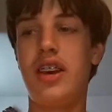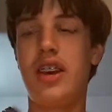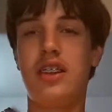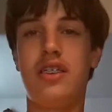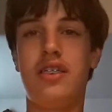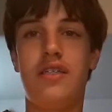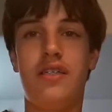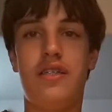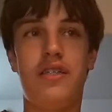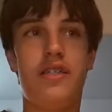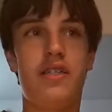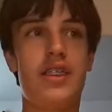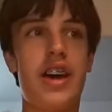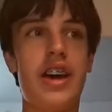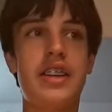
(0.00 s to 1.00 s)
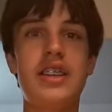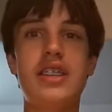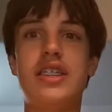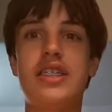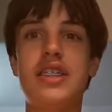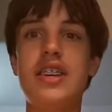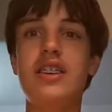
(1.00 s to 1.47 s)
and I
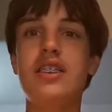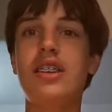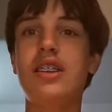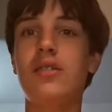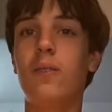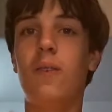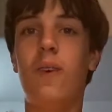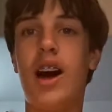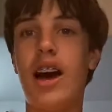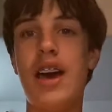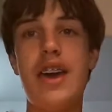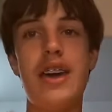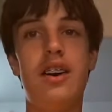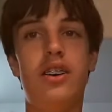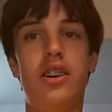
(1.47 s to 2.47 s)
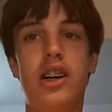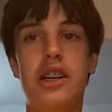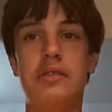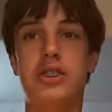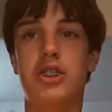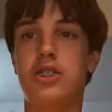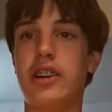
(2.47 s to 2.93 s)
can see why a
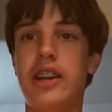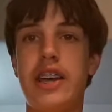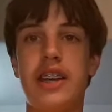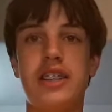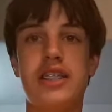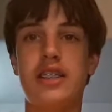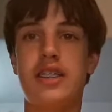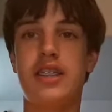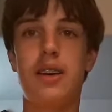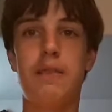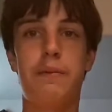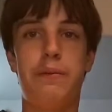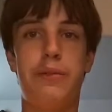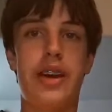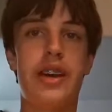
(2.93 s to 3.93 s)
lot of critics and some